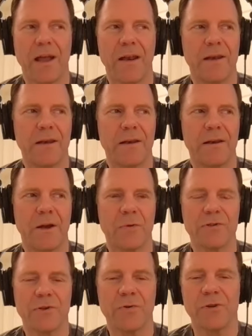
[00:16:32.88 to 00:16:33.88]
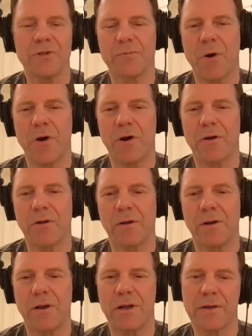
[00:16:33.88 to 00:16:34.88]
and there was Chris
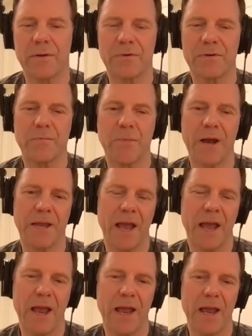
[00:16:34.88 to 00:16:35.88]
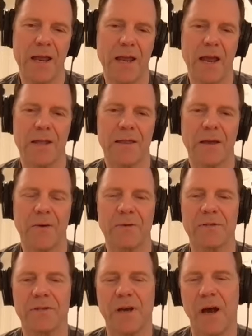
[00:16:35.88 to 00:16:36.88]
Markle, and there was Mike Hay, and there
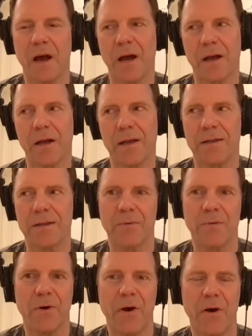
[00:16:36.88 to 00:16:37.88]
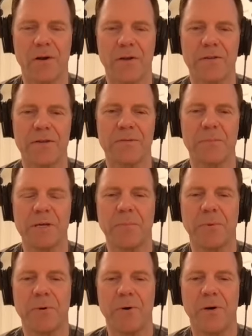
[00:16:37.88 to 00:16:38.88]
was Doug, and there were all of these
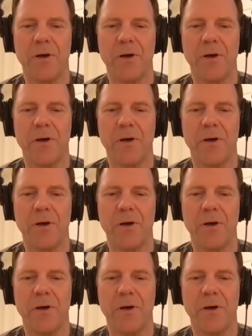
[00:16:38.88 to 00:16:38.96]
people